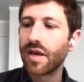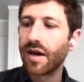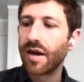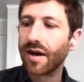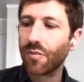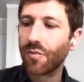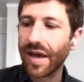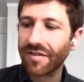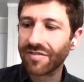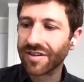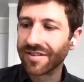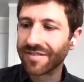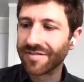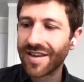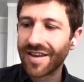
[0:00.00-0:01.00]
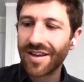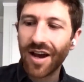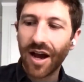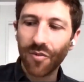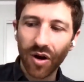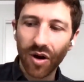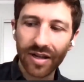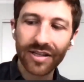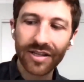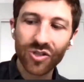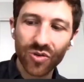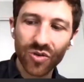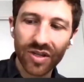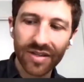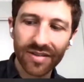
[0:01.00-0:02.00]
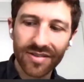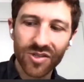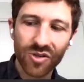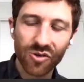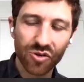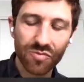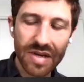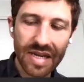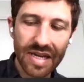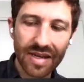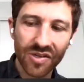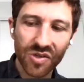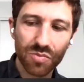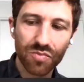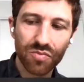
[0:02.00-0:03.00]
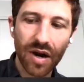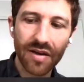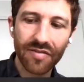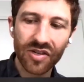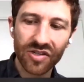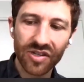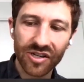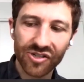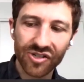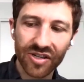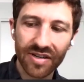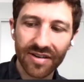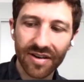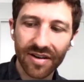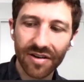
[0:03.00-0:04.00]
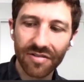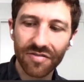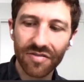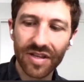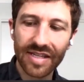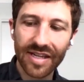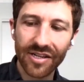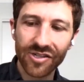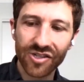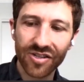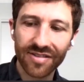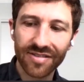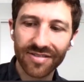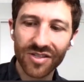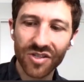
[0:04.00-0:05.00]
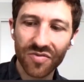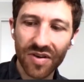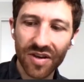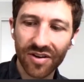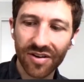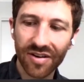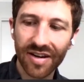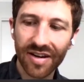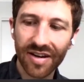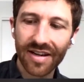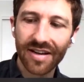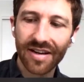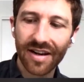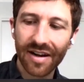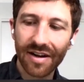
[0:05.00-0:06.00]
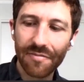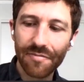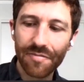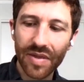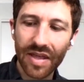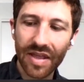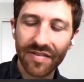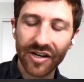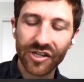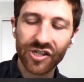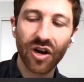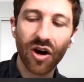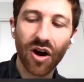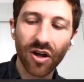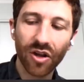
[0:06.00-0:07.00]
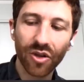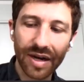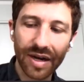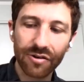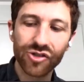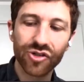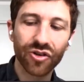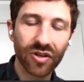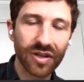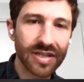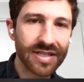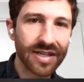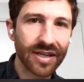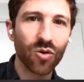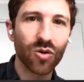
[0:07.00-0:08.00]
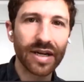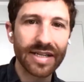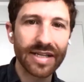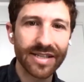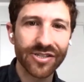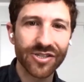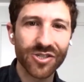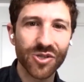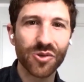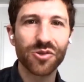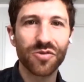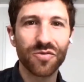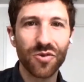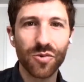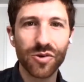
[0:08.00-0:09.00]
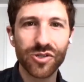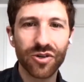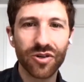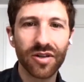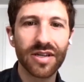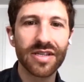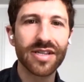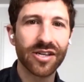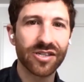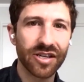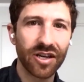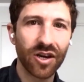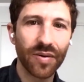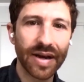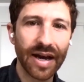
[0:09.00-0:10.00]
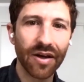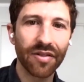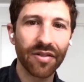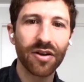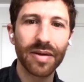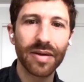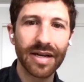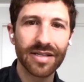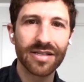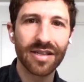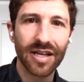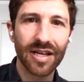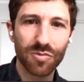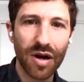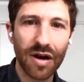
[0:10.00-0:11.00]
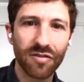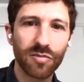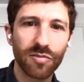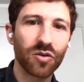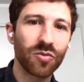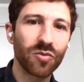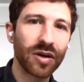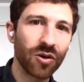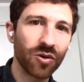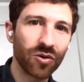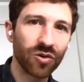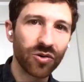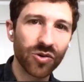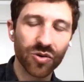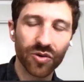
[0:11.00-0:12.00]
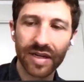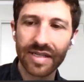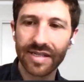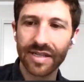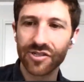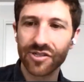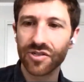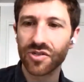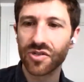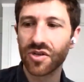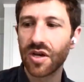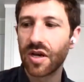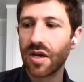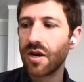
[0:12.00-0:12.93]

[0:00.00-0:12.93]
Uh, we have a ironically, due to social media's privatization of the attention sphere, um, it actually hollowed out journalistic organizations, so there's fewer journalists actually going out there because it's less profitable to run local news organizations.